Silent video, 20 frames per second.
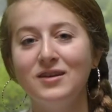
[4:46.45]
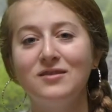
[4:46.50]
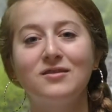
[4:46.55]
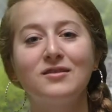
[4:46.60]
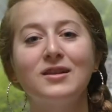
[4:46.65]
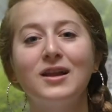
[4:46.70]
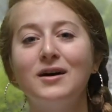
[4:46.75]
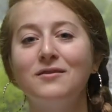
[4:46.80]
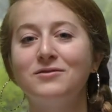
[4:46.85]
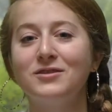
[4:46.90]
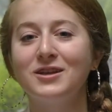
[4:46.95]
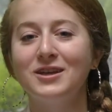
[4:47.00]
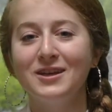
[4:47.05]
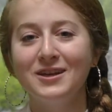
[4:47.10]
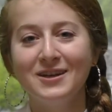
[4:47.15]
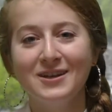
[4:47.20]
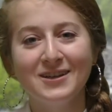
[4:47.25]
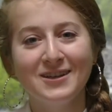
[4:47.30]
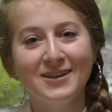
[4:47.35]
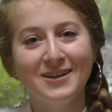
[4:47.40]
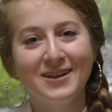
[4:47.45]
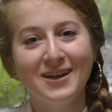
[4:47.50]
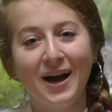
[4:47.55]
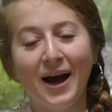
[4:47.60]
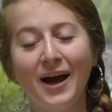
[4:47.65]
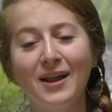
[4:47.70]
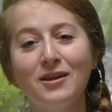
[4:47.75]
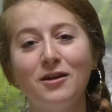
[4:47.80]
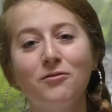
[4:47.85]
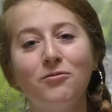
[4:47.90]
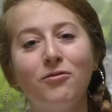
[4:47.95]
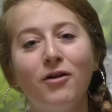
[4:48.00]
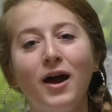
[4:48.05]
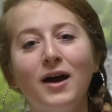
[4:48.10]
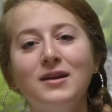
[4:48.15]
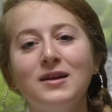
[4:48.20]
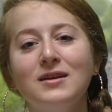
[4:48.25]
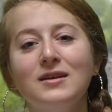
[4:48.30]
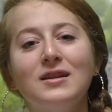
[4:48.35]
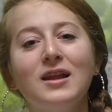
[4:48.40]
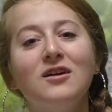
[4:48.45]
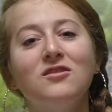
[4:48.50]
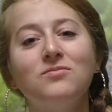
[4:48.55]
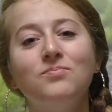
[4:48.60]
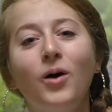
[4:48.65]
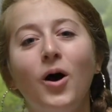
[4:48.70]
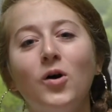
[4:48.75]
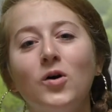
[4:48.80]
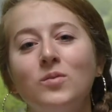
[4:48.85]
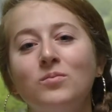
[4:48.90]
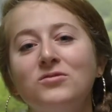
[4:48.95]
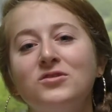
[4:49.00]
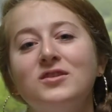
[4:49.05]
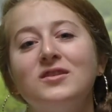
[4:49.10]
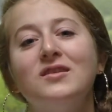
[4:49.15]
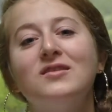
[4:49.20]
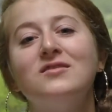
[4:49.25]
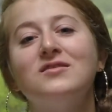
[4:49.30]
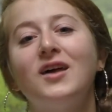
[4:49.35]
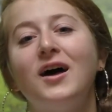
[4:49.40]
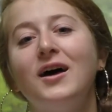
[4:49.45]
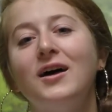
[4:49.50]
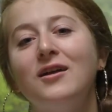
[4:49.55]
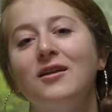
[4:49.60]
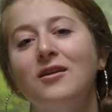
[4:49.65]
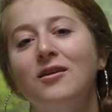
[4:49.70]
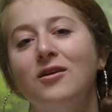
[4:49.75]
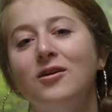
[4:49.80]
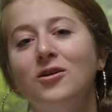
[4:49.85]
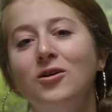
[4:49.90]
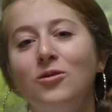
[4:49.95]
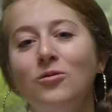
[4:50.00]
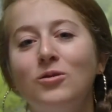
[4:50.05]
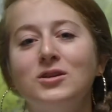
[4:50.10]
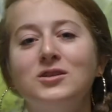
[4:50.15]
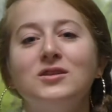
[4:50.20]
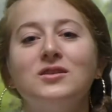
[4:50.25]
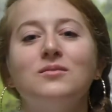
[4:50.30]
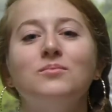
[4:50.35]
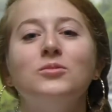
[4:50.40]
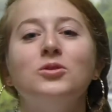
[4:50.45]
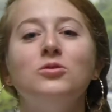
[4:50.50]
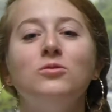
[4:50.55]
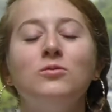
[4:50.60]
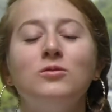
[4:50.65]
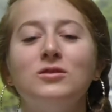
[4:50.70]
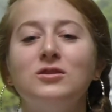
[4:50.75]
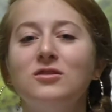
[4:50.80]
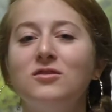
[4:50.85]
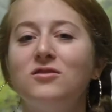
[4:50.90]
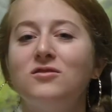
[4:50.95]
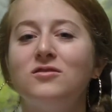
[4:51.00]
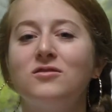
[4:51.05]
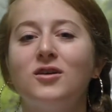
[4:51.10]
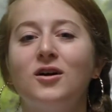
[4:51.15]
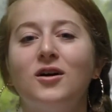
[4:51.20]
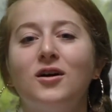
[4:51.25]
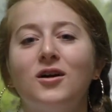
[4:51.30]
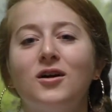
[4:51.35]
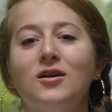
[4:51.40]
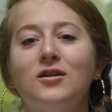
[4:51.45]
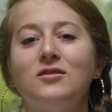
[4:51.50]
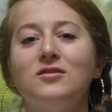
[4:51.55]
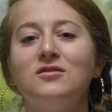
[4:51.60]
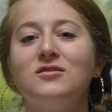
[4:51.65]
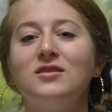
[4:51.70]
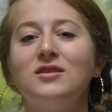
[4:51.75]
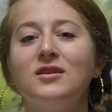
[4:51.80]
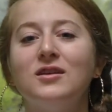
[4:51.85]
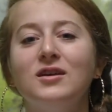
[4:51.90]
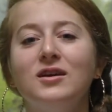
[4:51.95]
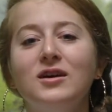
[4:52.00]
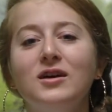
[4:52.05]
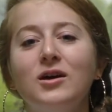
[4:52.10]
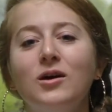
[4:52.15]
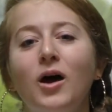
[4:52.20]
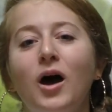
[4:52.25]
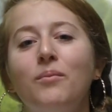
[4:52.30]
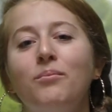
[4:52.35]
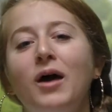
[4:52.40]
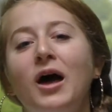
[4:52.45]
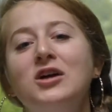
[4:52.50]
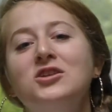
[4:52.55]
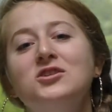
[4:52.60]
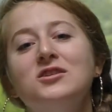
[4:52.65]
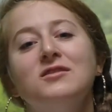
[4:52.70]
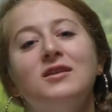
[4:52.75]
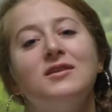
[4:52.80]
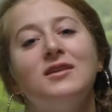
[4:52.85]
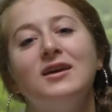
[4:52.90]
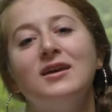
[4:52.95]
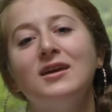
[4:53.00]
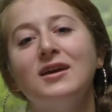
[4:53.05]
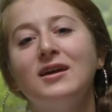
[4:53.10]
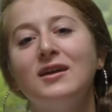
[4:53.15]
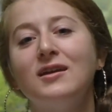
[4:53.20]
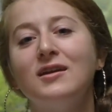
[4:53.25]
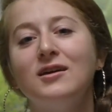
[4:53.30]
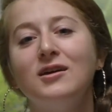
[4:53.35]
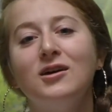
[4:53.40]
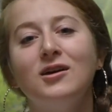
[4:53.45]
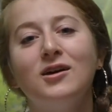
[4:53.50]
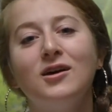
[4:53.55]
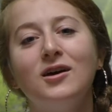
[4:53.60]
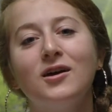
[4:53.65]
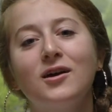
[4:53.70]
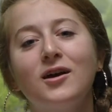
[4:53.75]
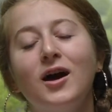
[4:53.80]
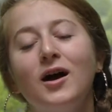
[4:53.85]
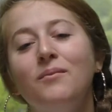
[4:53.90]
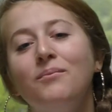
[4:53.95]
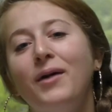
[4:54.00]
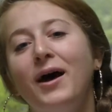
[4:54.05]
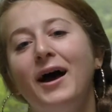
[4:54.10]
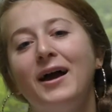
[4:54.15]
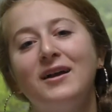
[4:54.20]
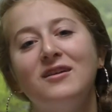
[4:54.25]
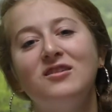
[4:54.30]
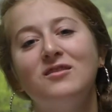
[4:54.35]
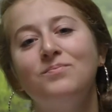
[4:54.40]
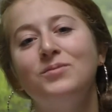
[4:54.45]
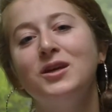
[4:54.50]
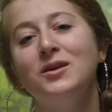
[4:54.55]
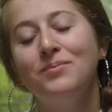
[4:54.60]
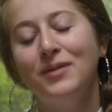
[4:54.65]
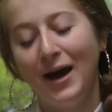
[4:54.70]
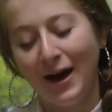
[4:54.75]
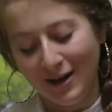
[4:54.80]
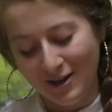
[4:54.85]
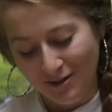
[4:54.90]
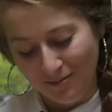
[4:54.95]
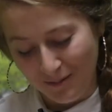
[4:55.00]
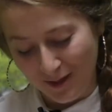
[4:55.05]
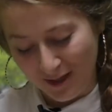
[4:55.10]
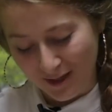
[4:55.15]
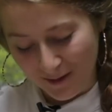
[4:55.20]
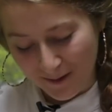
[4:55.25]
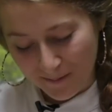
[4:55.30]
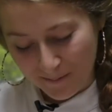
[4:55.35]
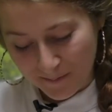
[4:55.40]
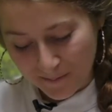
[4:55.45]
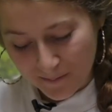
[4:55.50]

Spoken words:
It's lovely. I love writing love poems to the sun or to the moon or to the stars and imagining that they can come back and speak back to me.